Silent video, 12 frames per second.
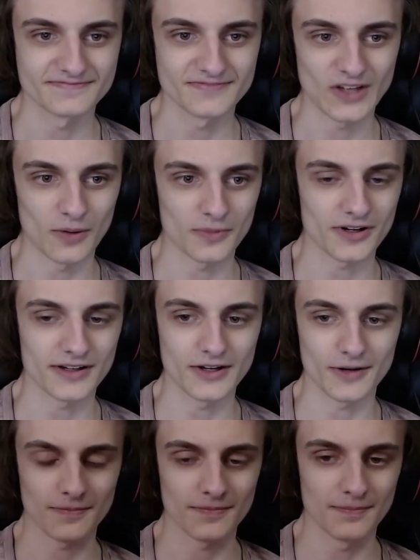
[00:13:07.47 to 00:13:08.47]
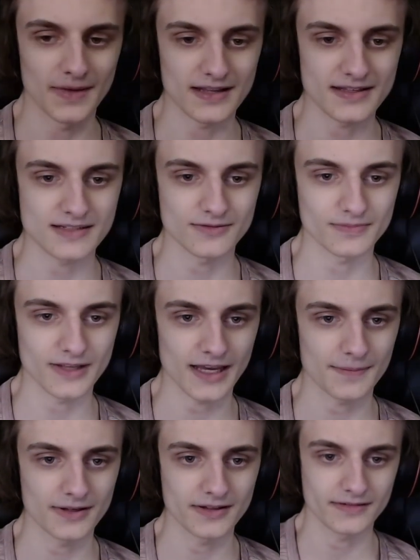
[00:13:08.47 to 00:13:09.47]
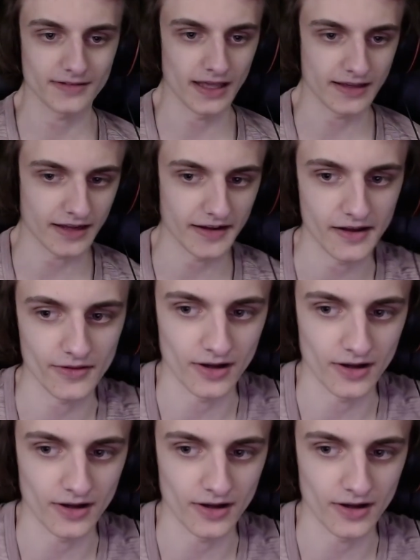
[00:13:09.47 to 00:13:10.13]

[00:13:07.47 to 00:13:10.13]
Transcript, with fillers: Homer in your medicine cabinet, aka the